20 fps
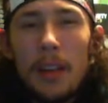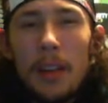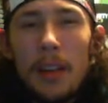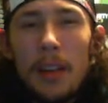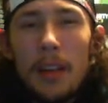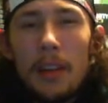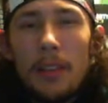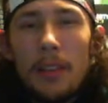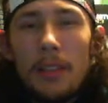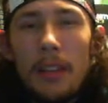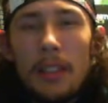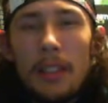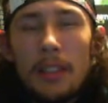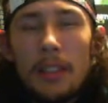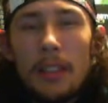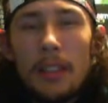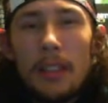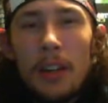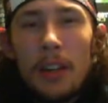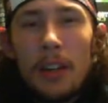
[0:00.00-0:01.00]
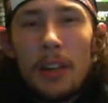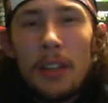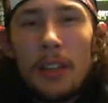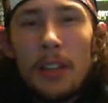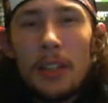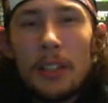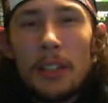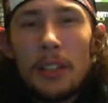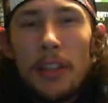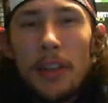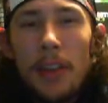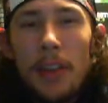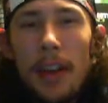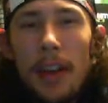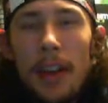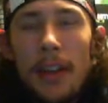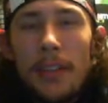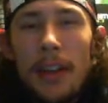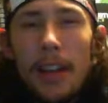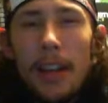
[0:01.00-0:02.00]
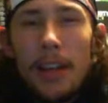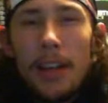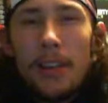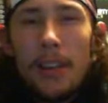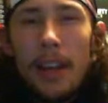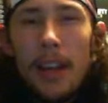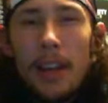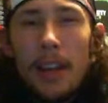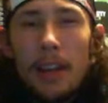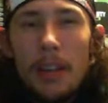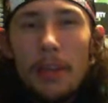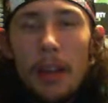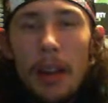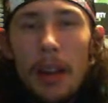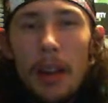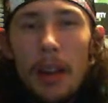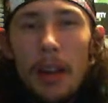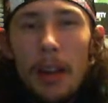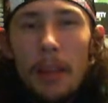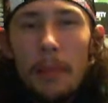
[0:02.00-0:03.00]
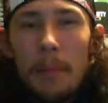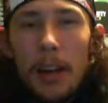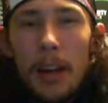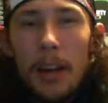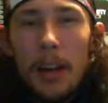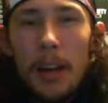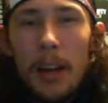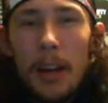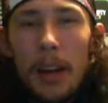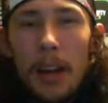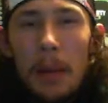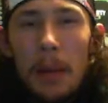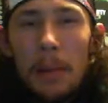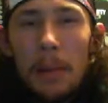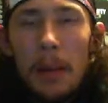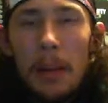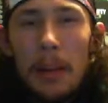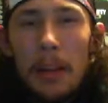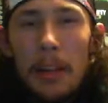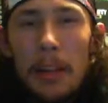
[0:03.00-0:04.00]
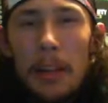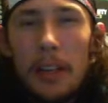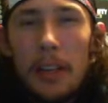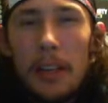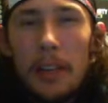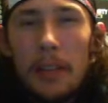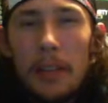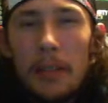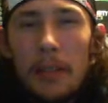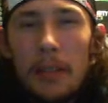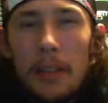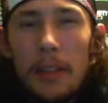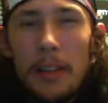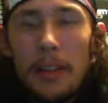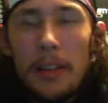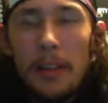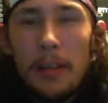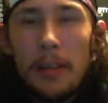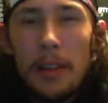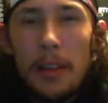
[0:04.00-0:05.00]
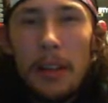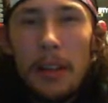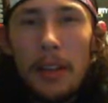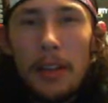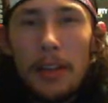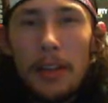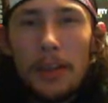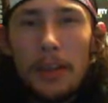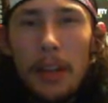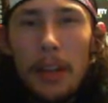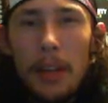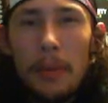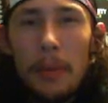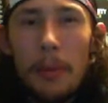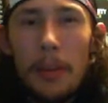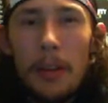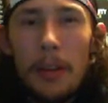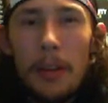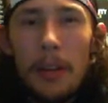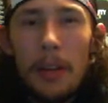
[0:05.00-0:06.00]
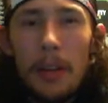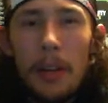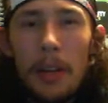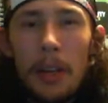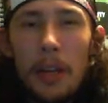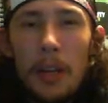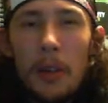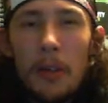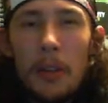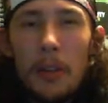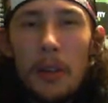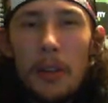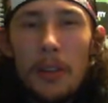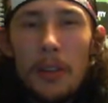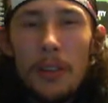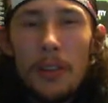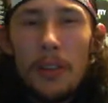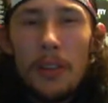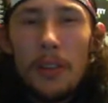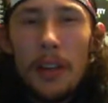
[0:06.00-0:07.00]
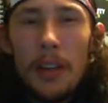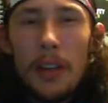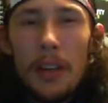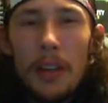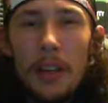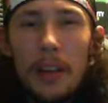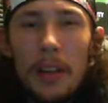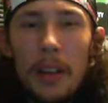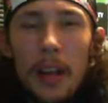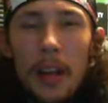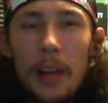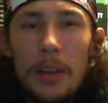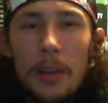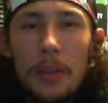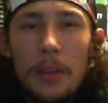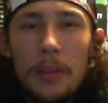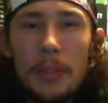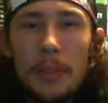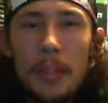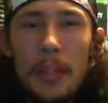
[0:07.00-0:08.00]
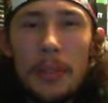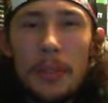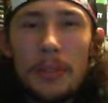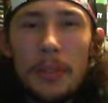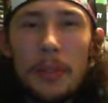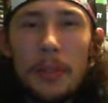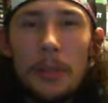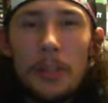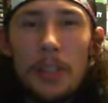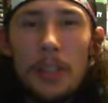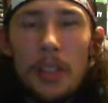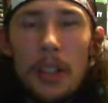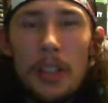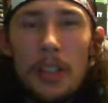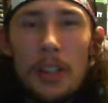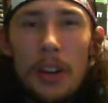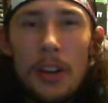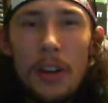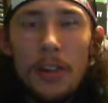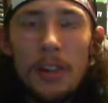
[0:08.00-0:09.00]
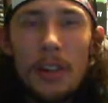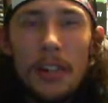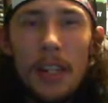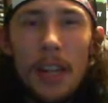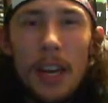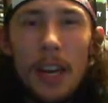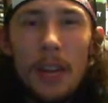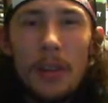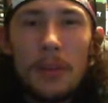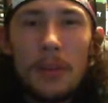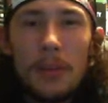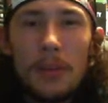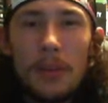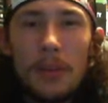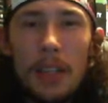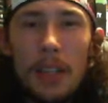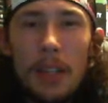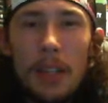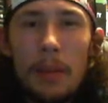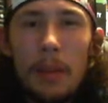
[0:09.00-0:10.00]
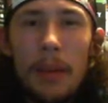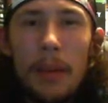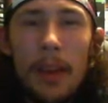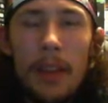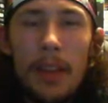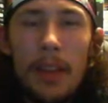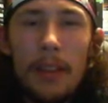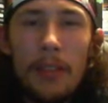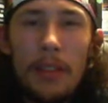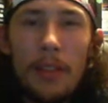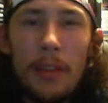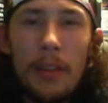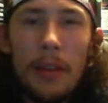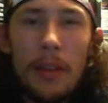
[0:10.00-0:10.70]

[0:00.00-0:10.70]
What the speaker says: Last 100 or so that I haven't actually added to my iPod yet. That's in my iTunes library. A bunch of iTunes downloads. Generally, I don't like paying for